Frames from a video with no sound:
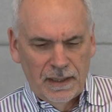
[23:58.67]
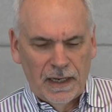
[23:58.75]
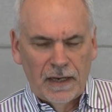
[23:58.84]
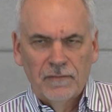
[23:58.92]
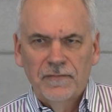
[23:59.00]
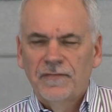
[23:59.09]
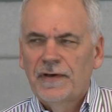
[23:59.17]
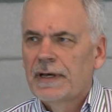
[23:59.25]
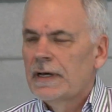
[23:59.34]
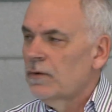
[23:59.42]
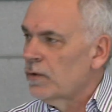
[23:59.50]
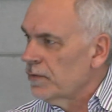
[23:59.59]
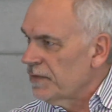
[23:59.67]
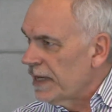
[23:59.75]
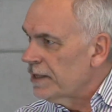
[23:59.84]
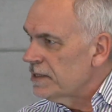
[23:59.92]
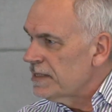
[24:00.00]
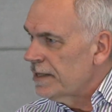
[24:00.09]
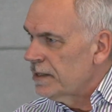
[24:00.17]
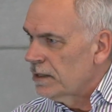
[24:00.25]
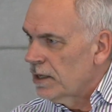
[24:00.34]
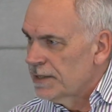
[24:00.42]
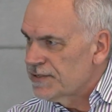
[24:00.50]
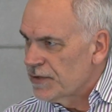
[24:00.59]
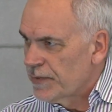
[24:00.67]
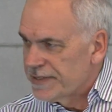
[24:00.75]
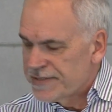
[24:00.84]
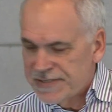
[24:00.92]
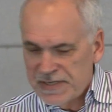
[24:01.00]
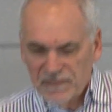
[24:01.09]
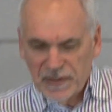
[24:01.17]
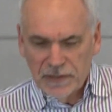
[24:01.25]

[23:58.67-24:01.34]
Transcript: of, or the unintended consequences of